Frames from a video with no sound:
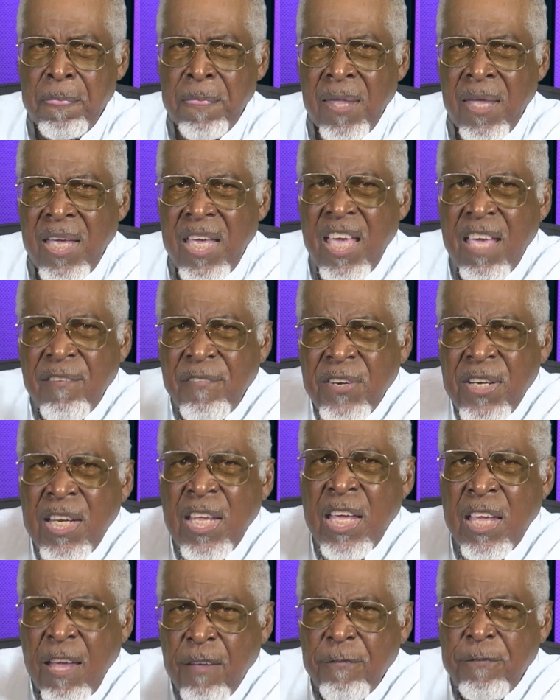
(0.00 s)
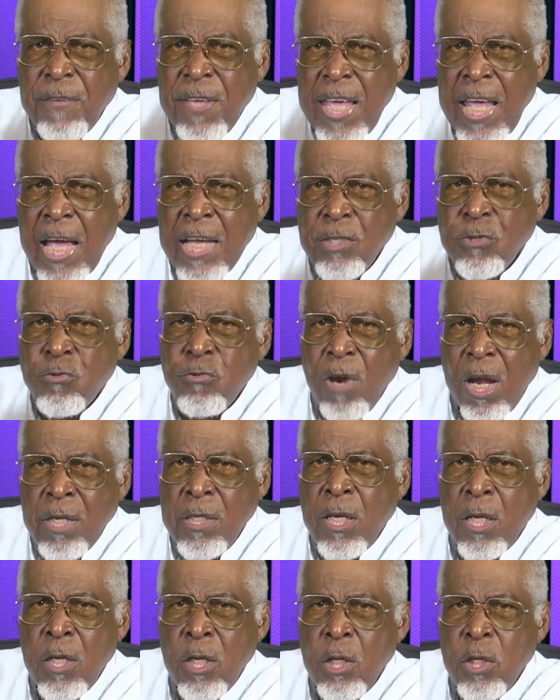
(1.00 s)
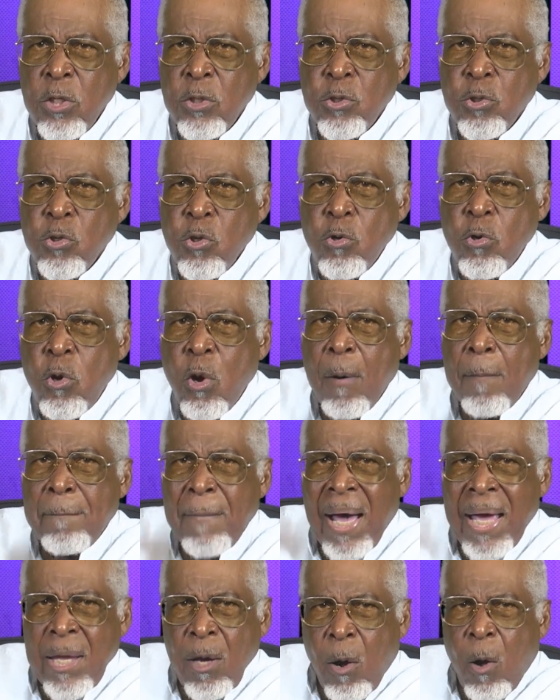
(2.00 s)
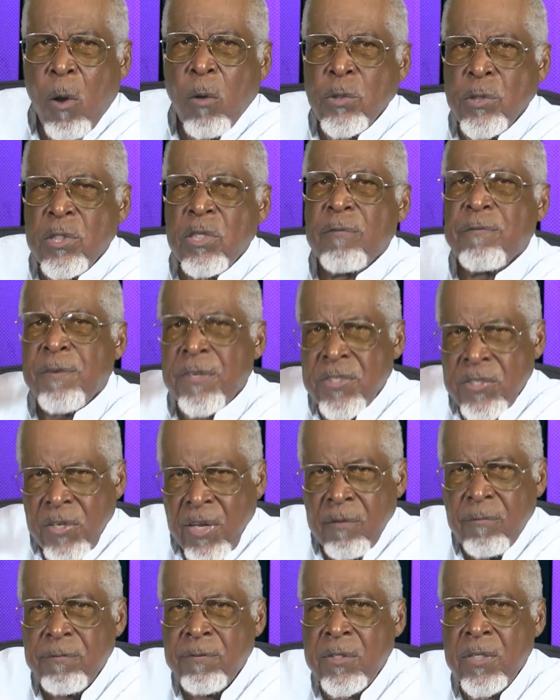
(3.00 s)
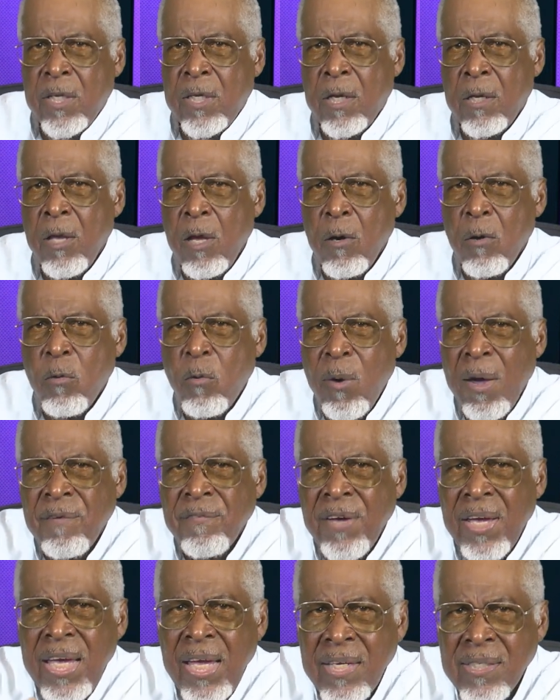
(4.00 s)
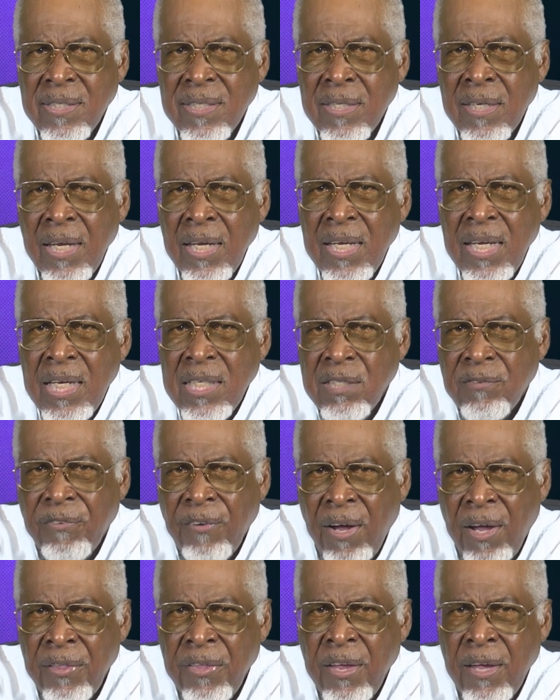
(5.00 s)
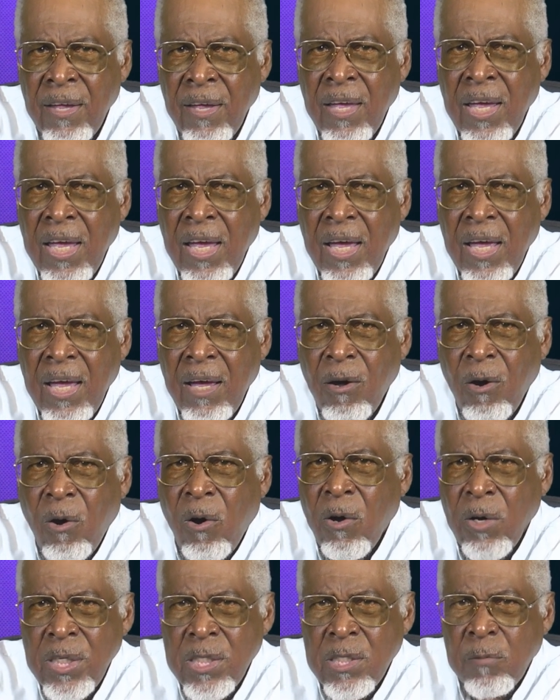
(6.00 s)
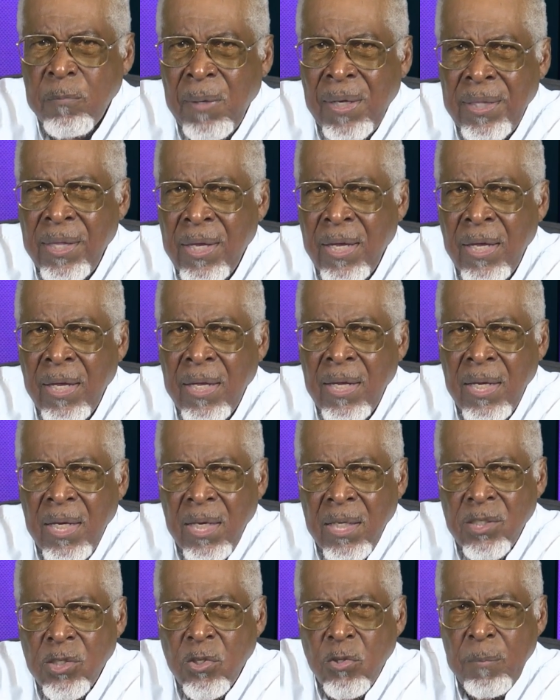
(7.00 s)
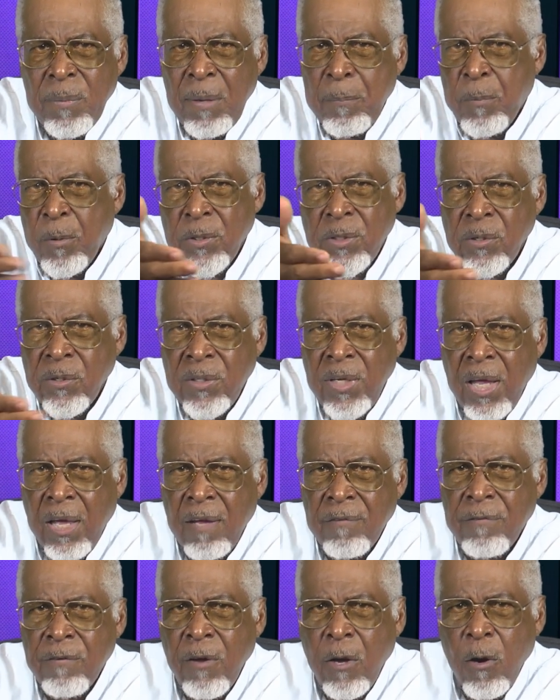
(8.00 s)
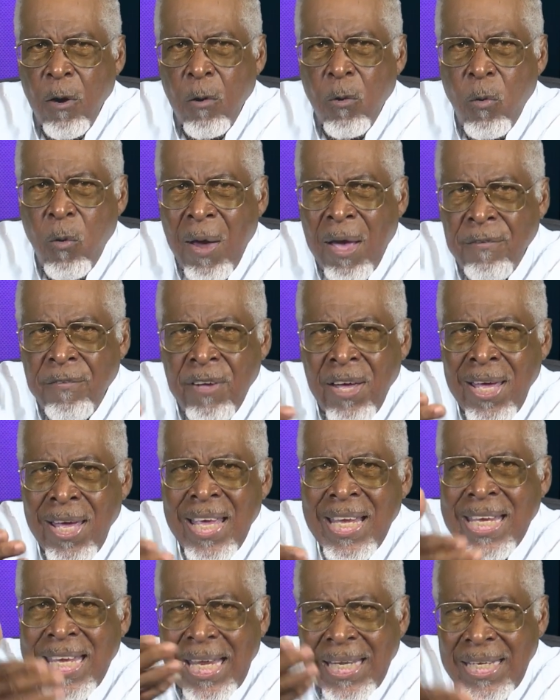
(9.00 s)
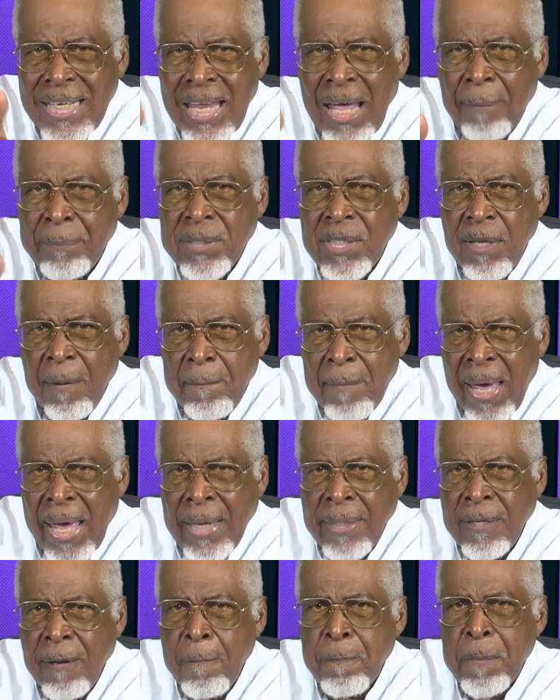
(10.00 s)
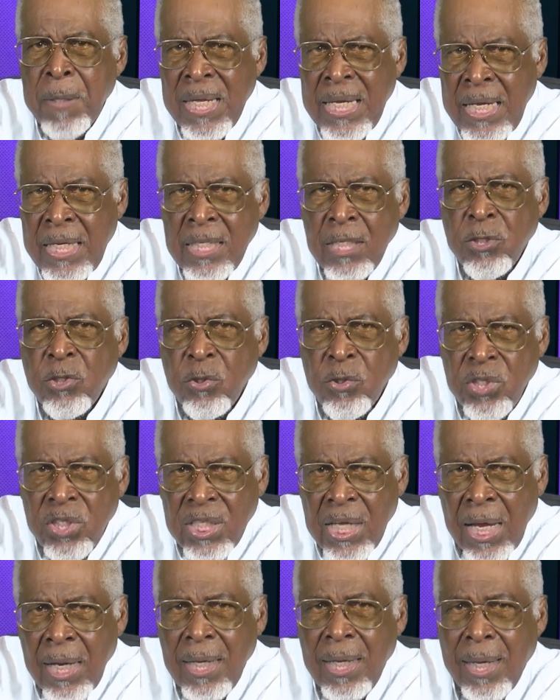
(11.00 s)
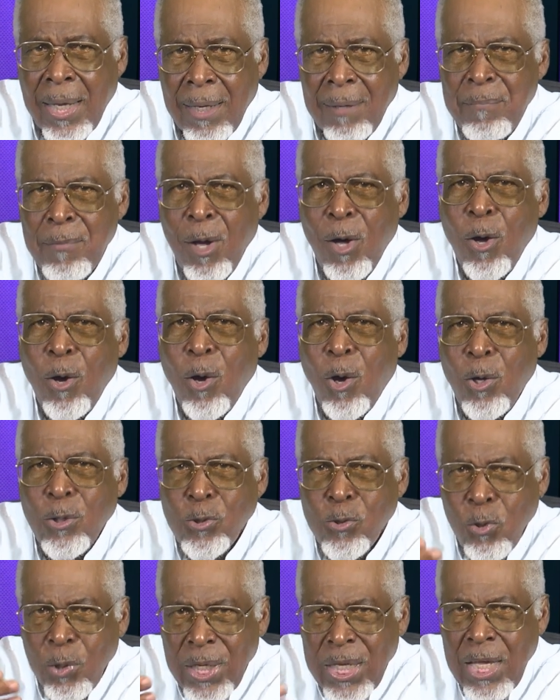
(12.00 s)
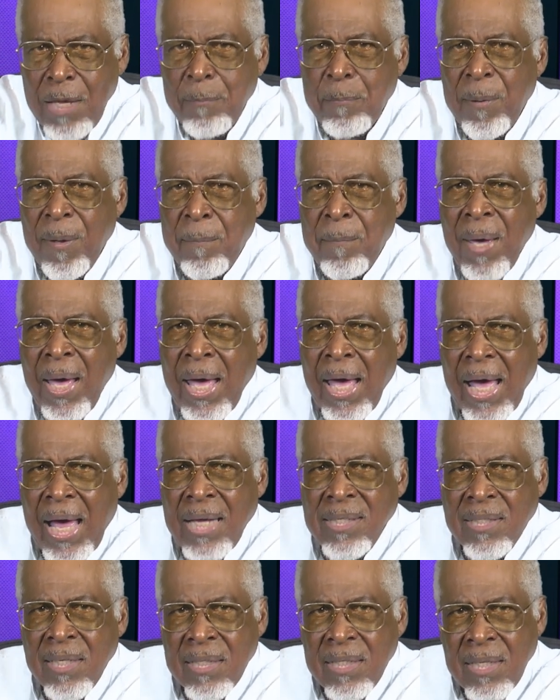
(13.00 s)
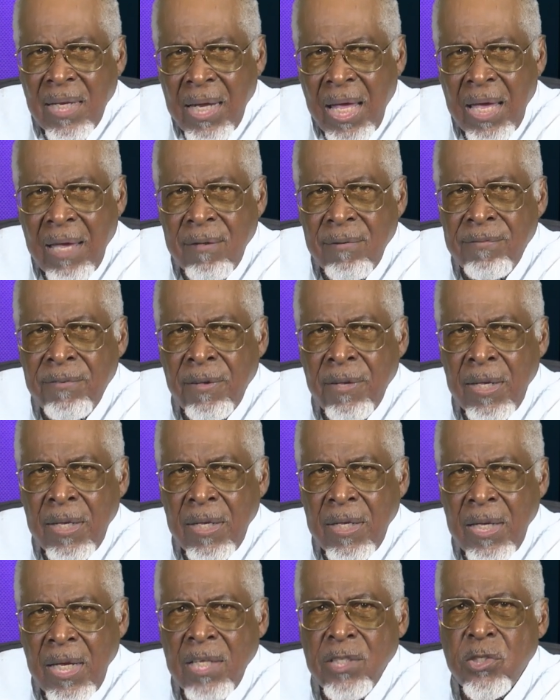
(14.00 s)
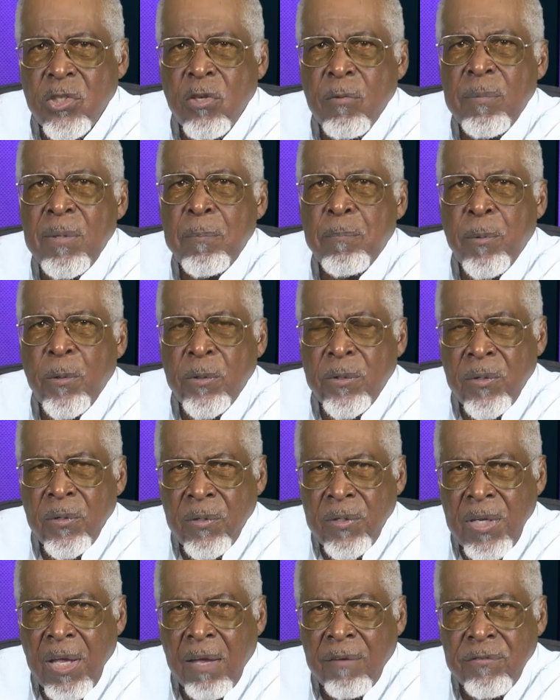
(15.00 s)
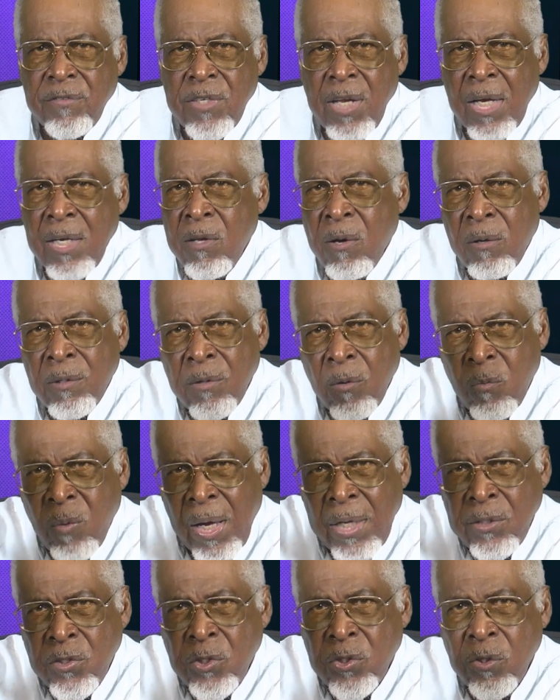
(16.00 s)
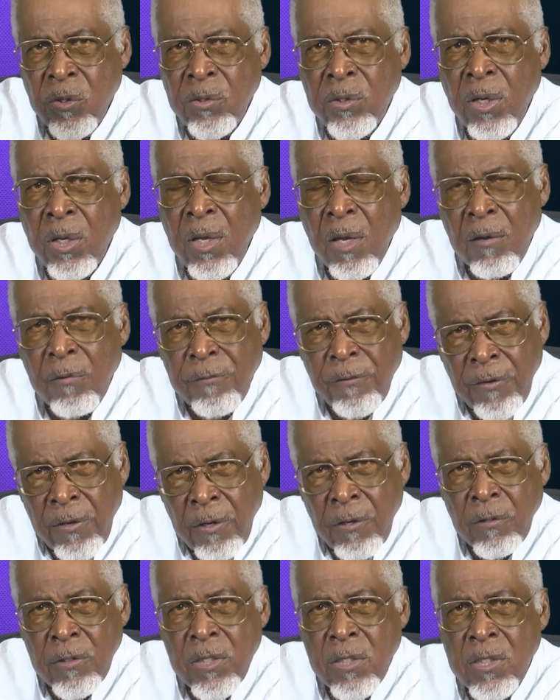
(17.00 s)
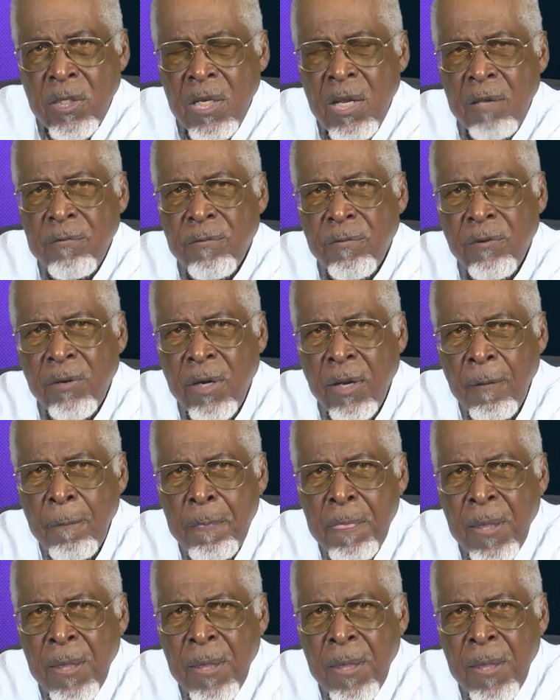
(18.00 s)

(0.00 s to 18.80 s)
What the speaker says: Even if he has run to my altar for safety, whoever hits his father or his mother is to be put to death. Whoever kidnaps a man, either to sell him or to keep him as a slave, is to be put to death. Nearly all the whites should for slavery.